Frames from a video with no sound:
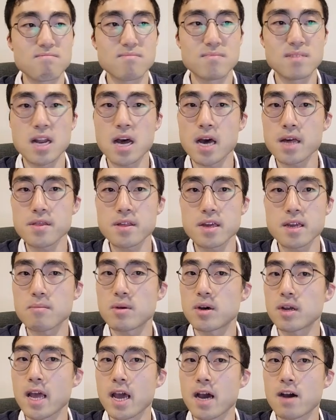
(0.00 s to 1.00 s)
nothing
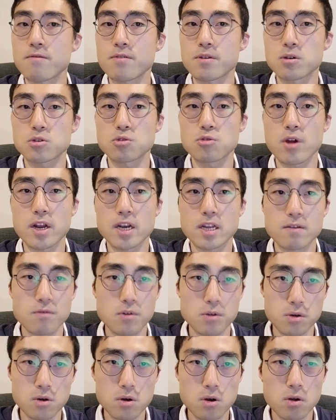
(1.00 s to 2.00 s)
but outfield training
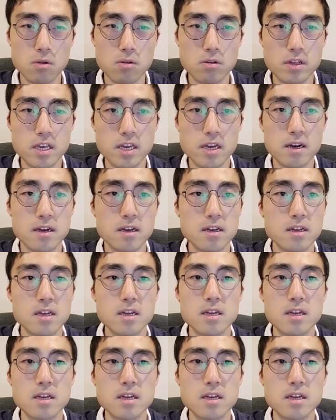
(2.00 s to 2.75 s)
for the whole year,